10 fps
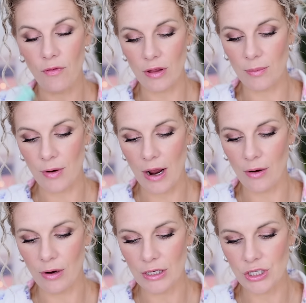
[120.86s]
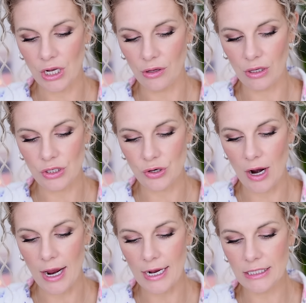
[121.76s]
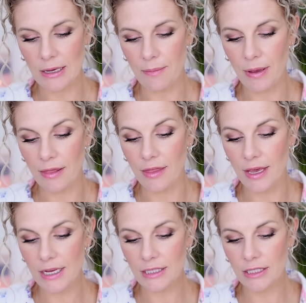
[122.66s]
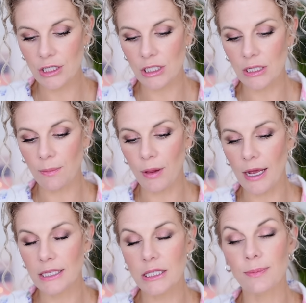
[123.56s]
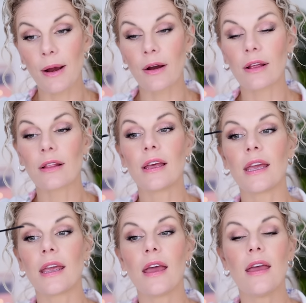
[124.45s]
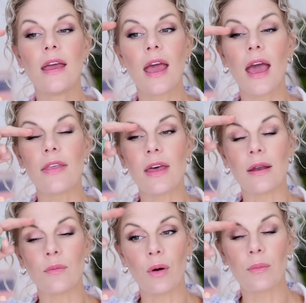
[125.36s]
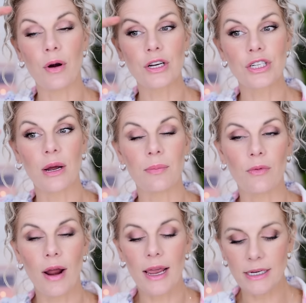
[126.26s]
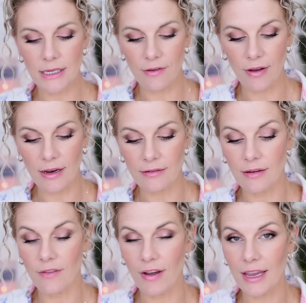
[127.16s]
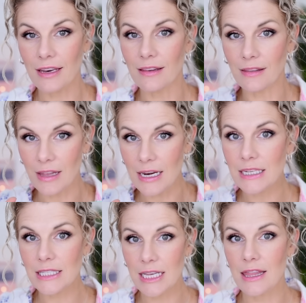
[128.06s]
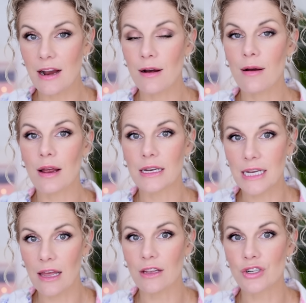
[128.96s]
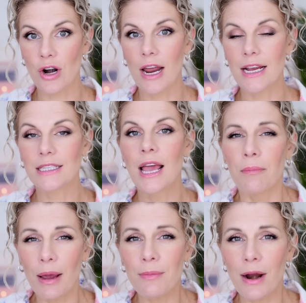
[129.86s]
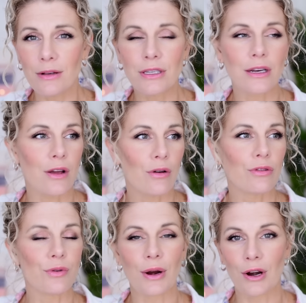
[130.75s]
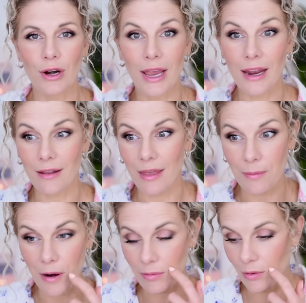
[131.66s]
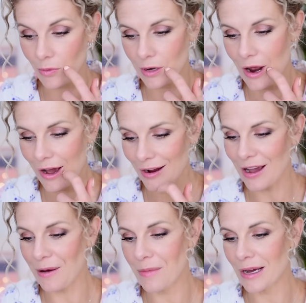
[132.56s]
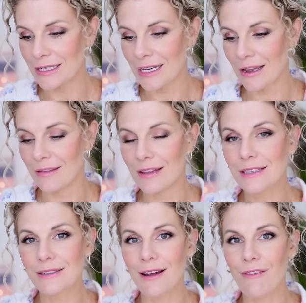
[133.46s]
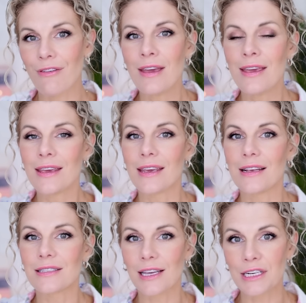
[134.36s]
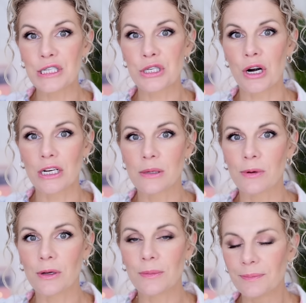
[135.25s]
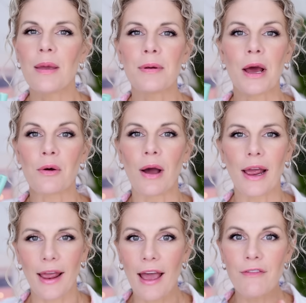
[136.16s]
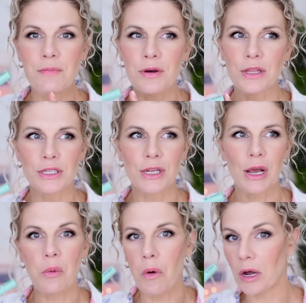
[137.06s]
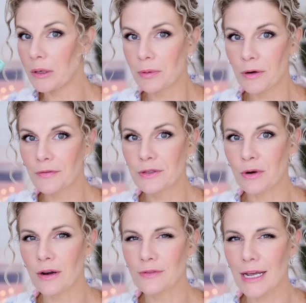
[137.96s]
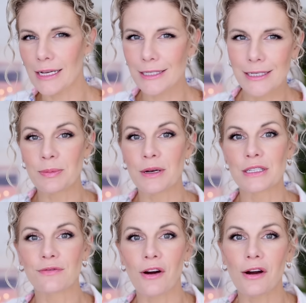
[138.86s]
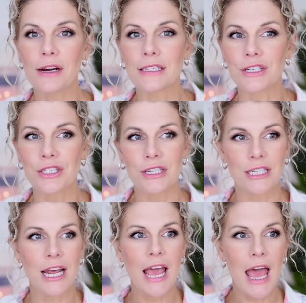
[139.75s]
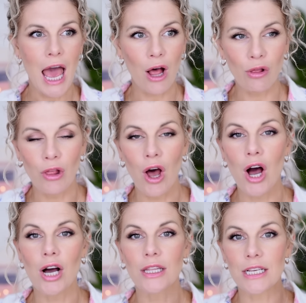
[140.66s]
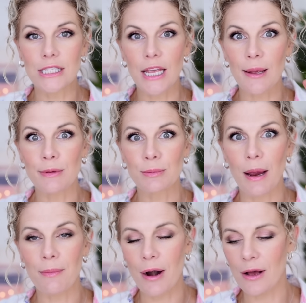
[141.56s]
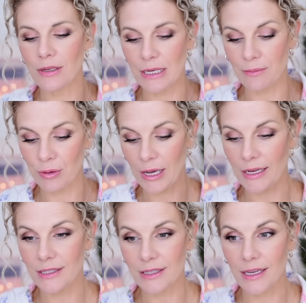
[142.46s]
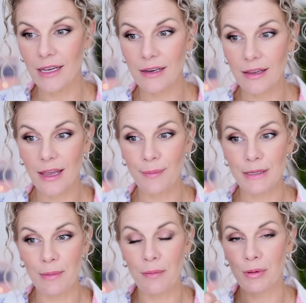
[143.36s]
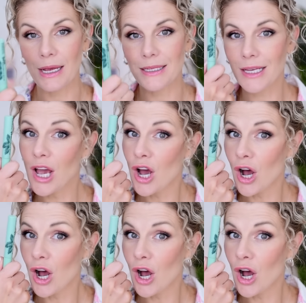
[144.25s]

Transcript: before the brow gel dries. But this just applied sparingly and then brushed up right. If I if I can let it sit there until it dries, my brows could go through a hurricane and they probably would not come undone. This stuff is indestructible. Maybe not quite. I haven't put this to like a waterproof sort of test, but as far as just how long this keeps my brows in place, it keeps them in place